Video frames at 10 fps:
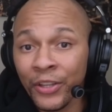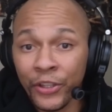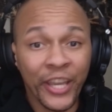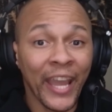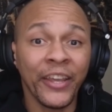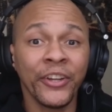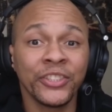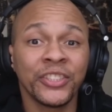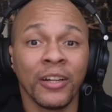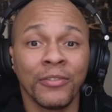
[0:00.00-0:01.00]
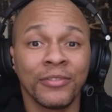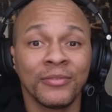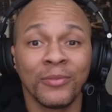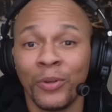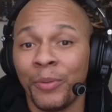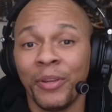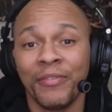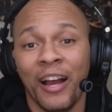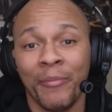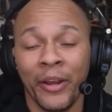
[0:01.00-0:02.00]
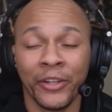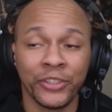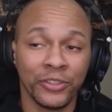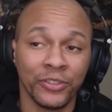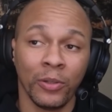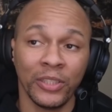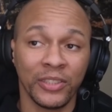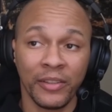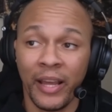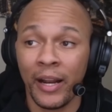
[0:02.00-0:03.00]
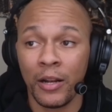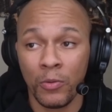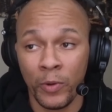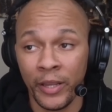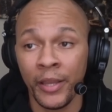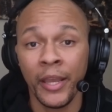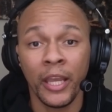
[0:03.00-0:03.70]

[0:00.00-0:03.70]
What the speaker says: You can't hear yourself with the B5 Behringer, so let's get that out of the way.